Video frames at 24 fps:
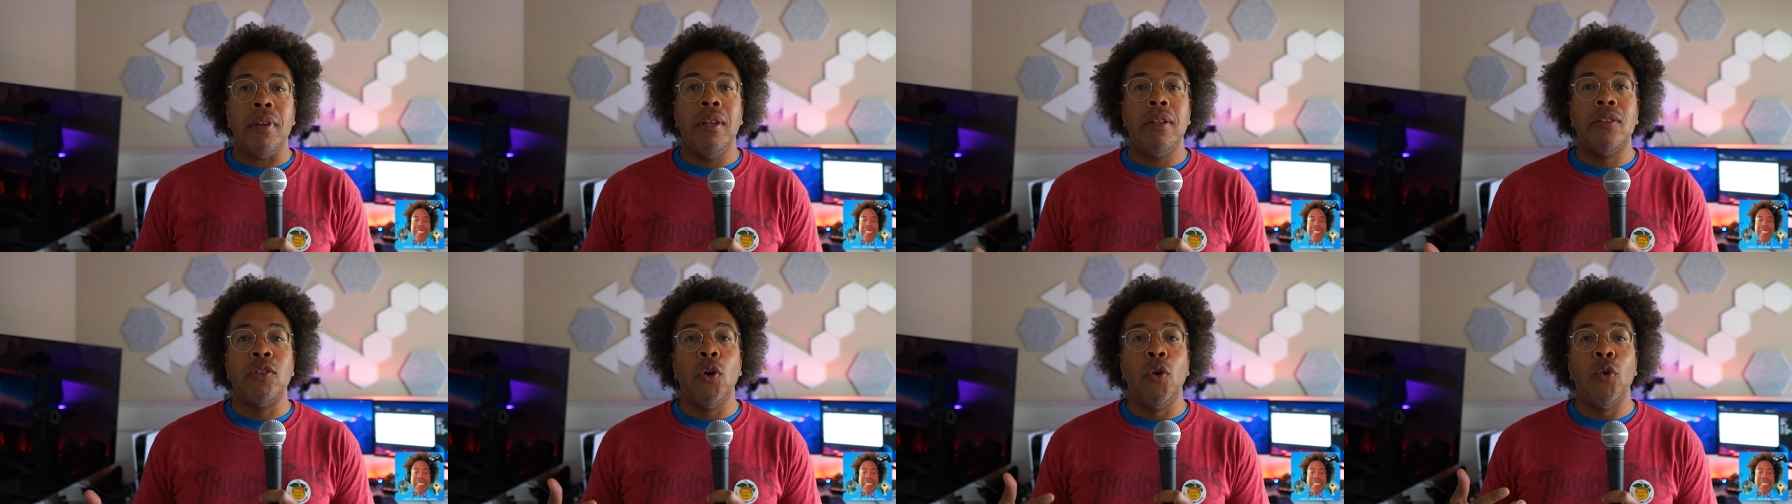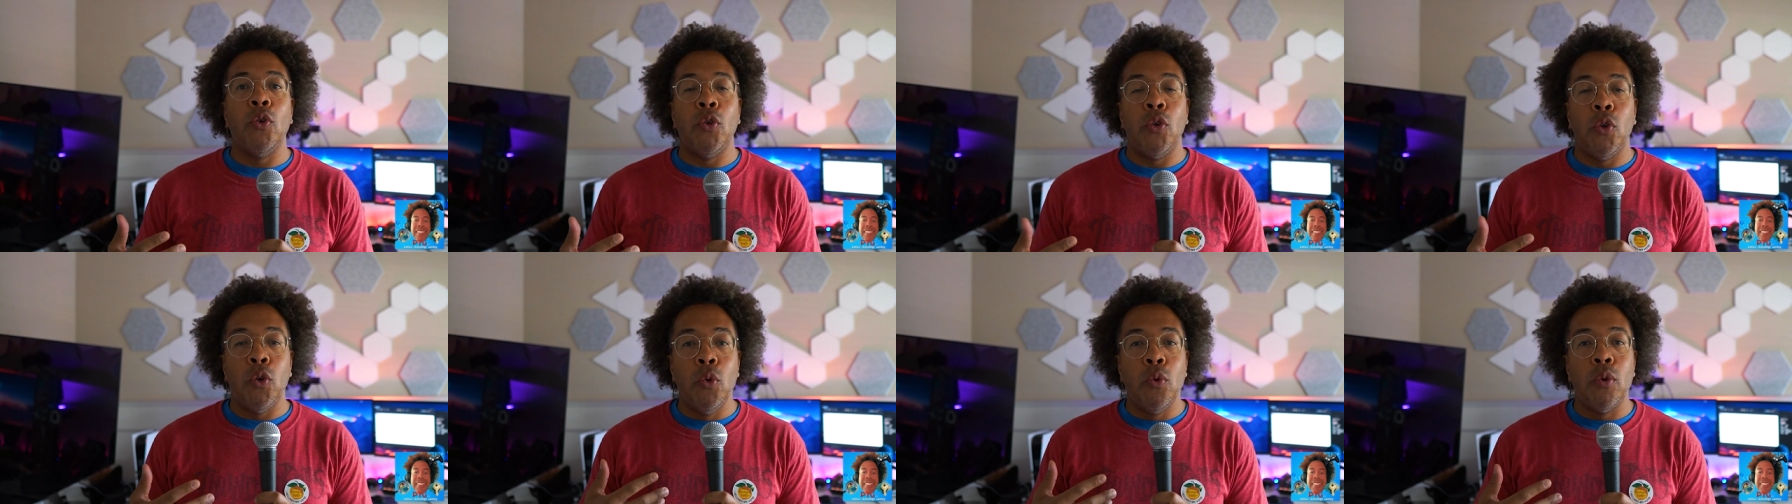so
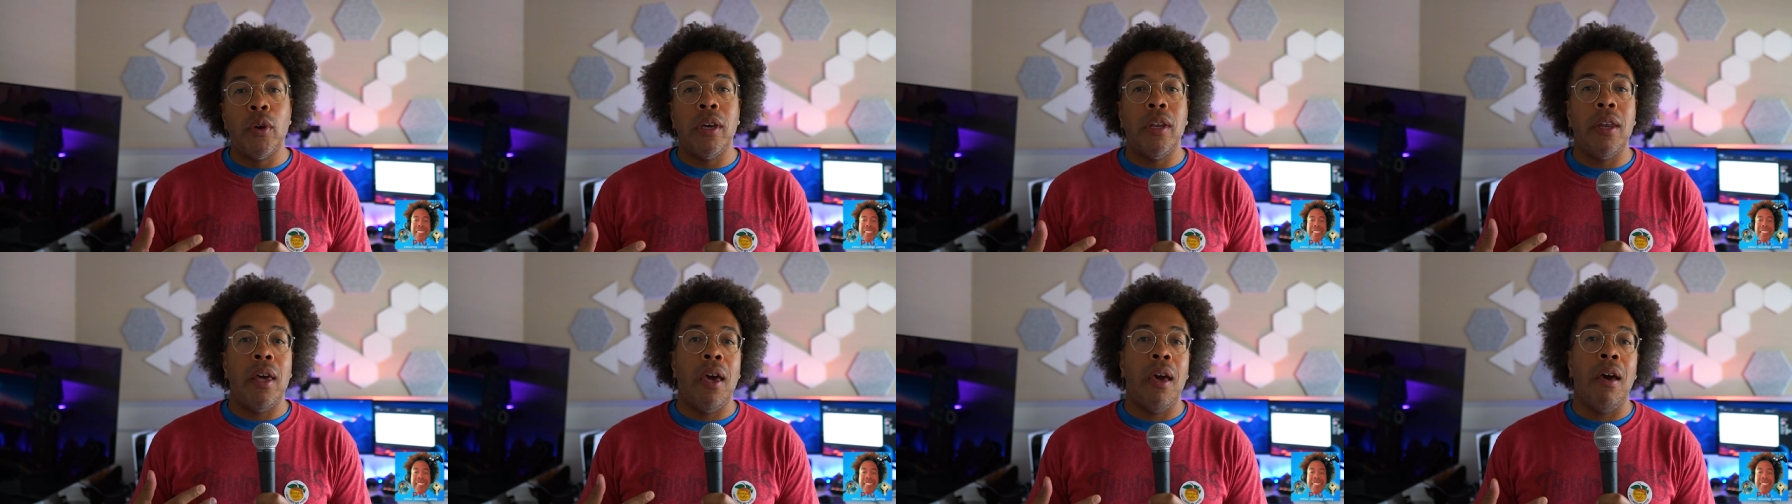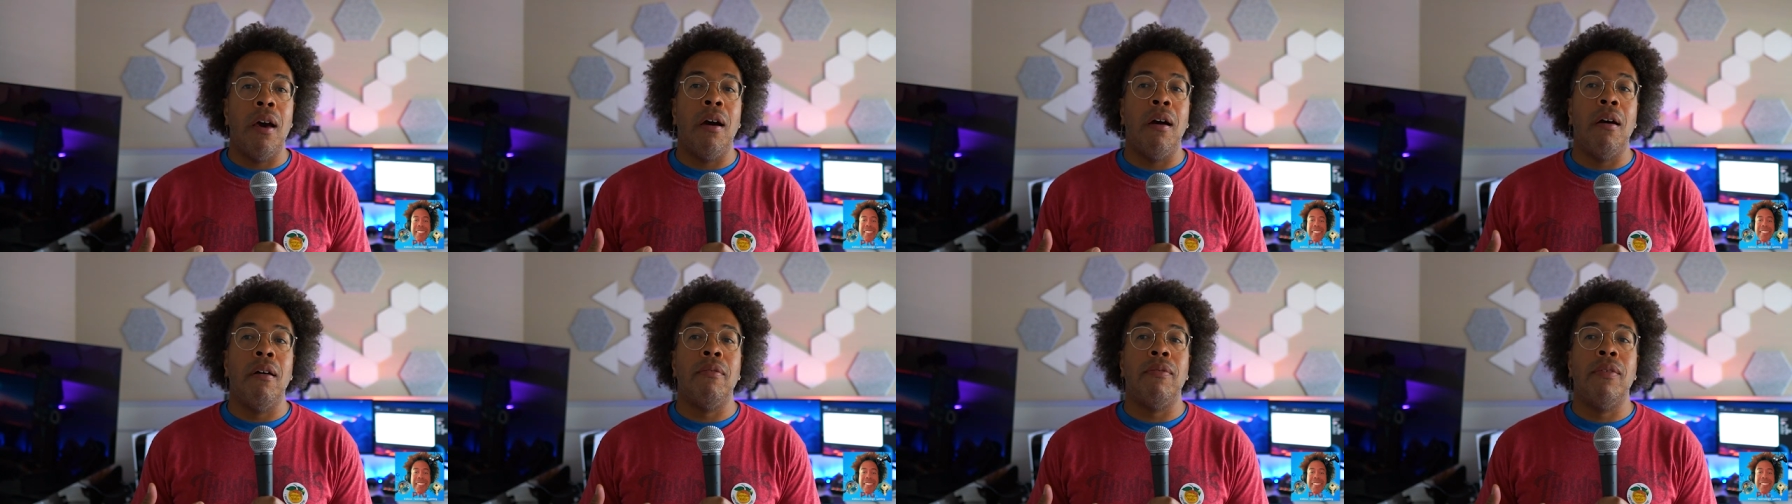you can
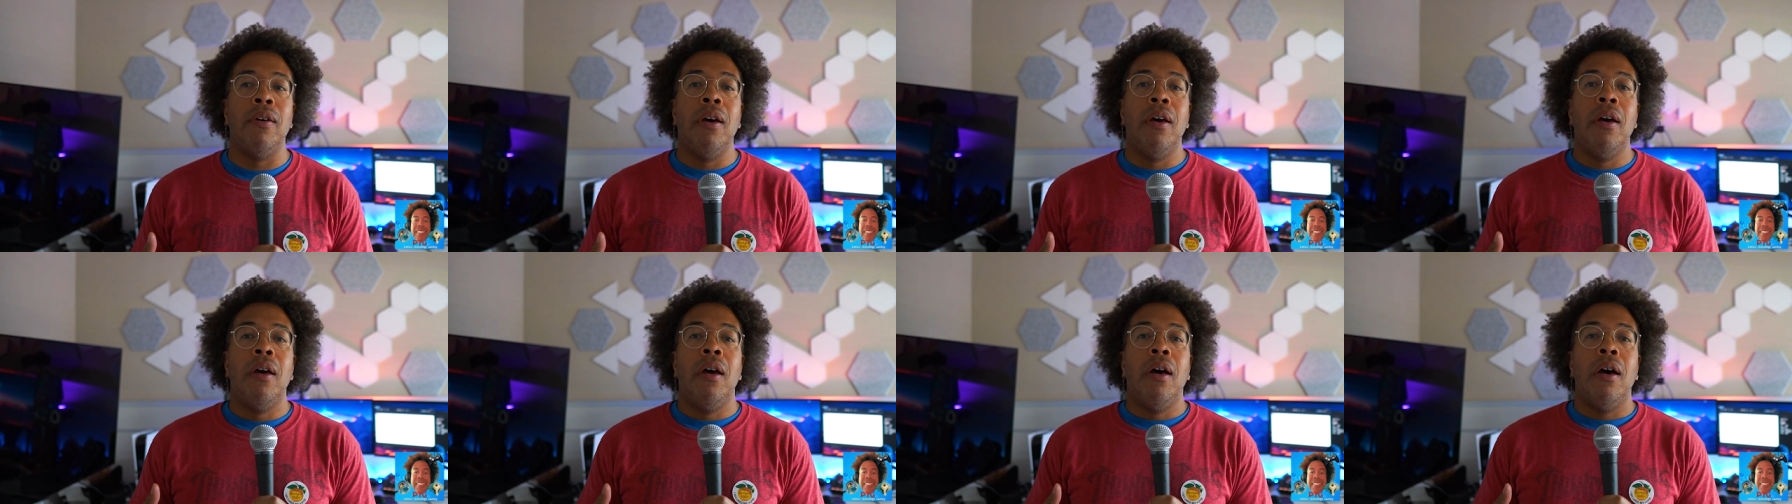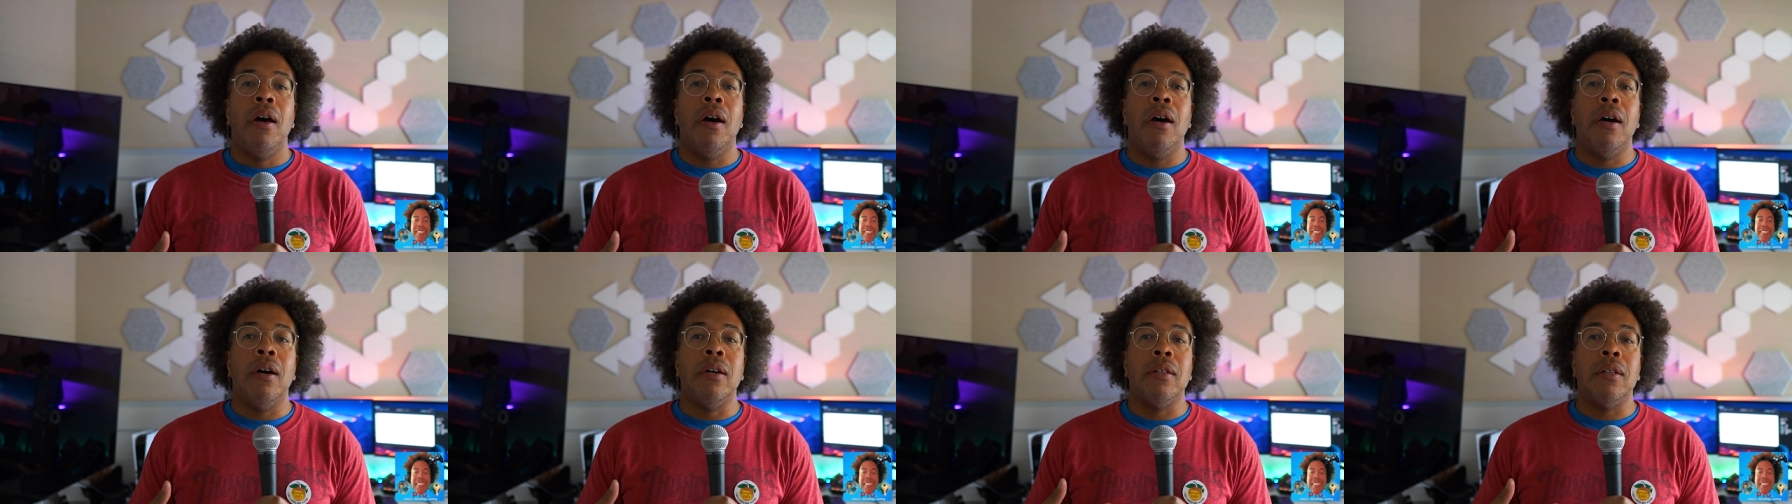have
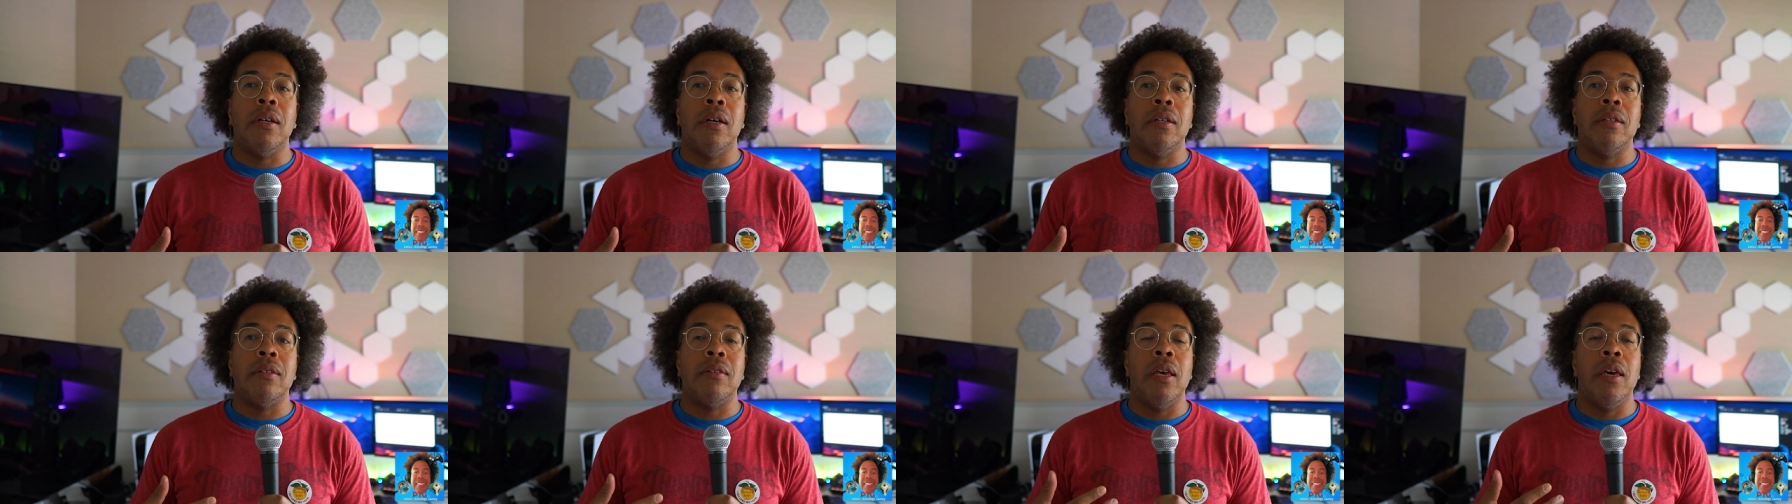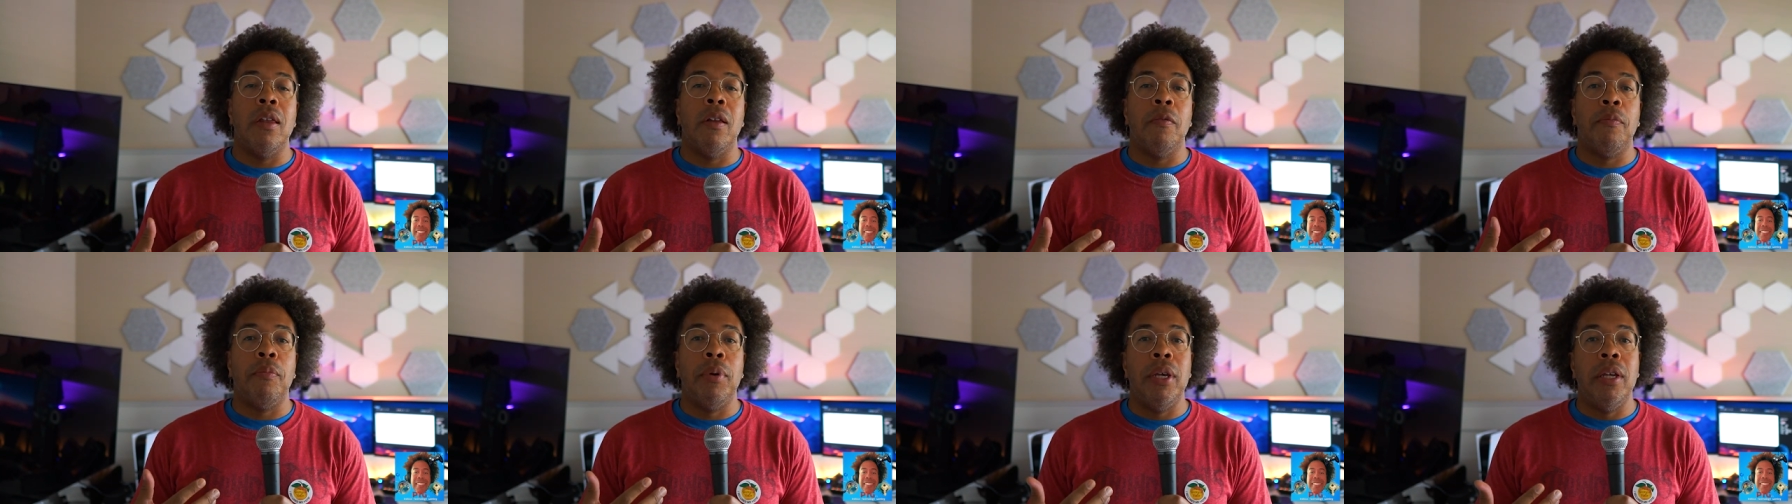a, a,
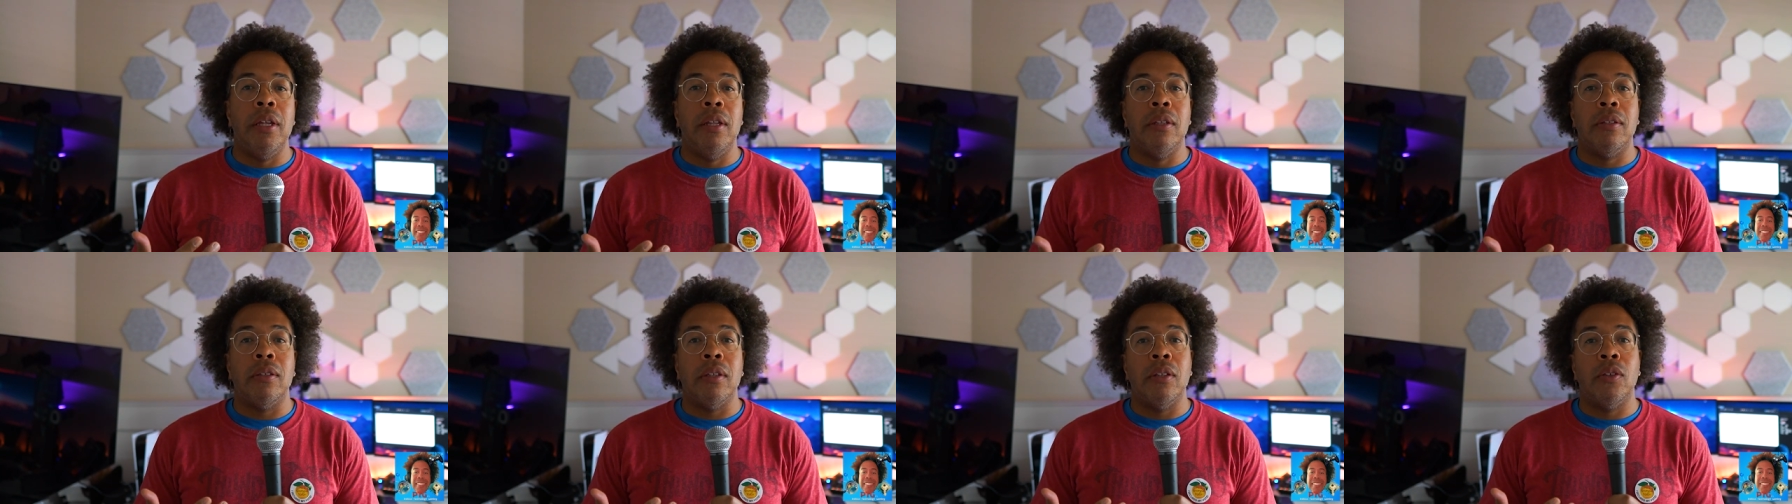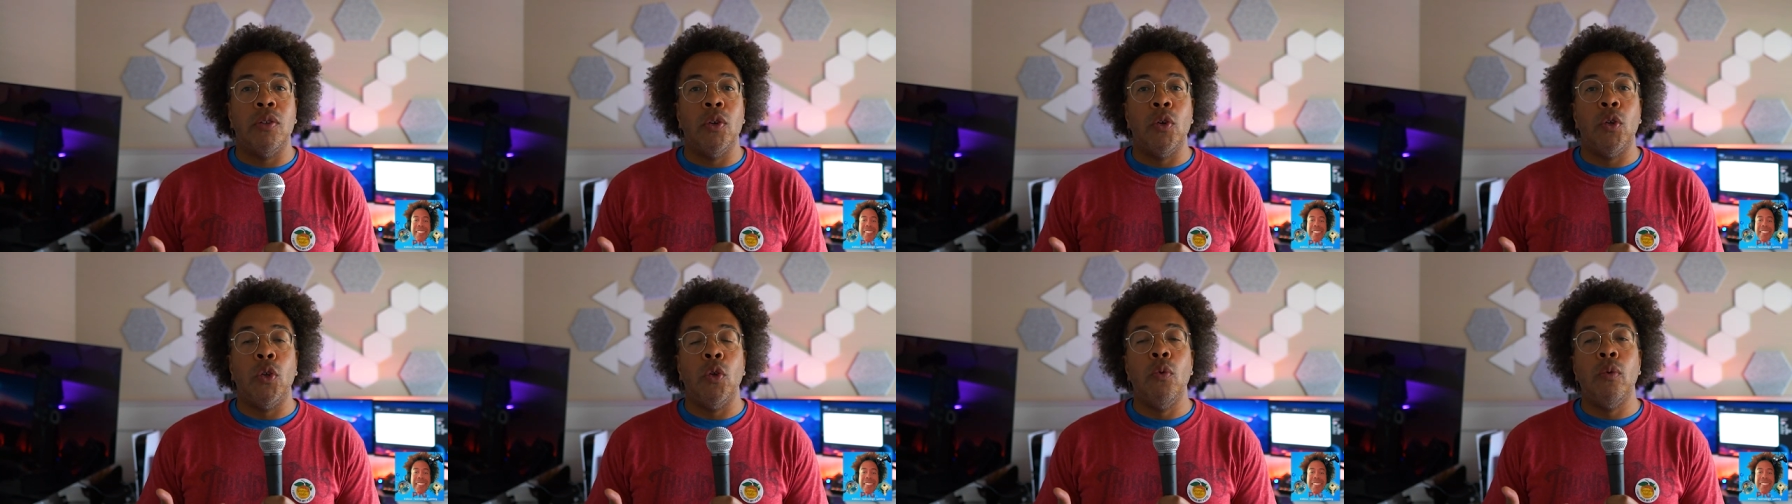state of peace
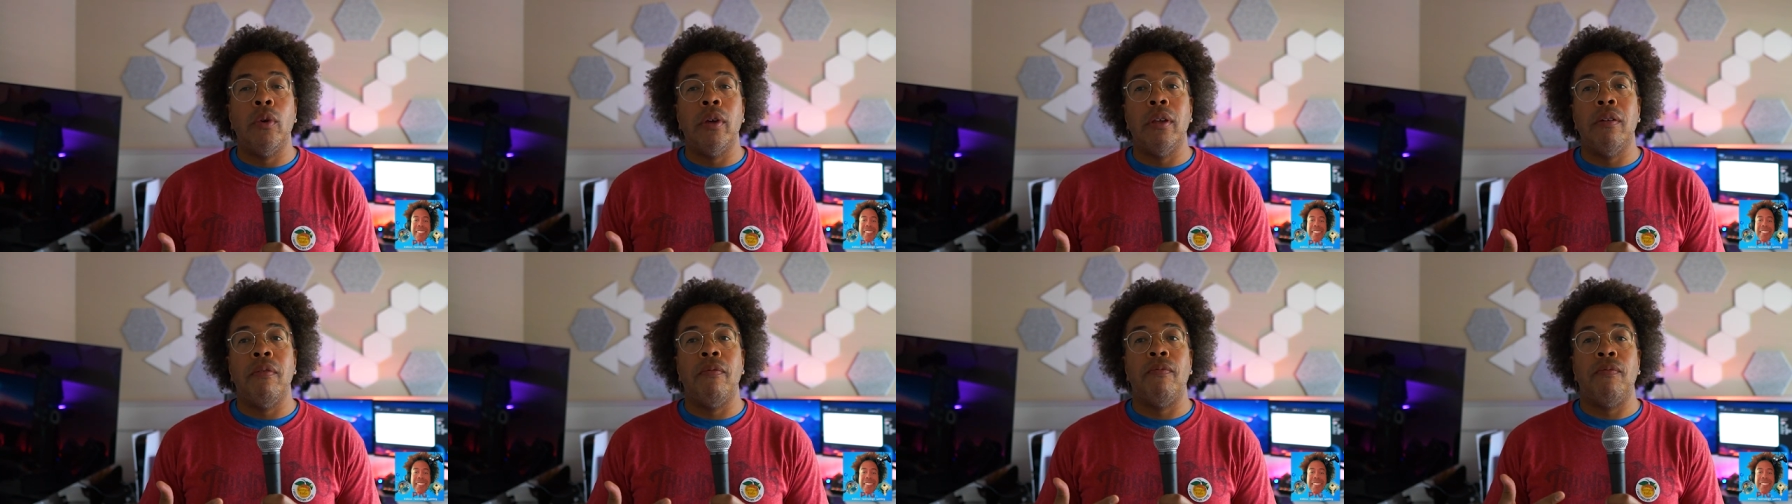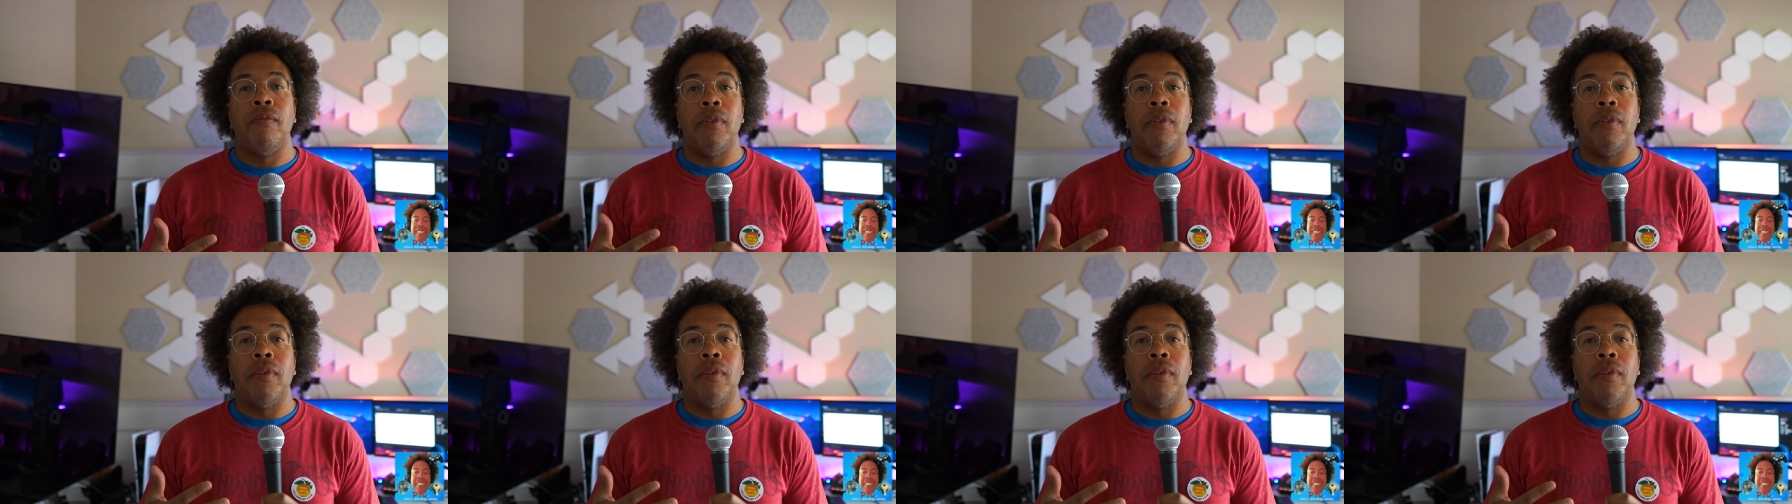so you can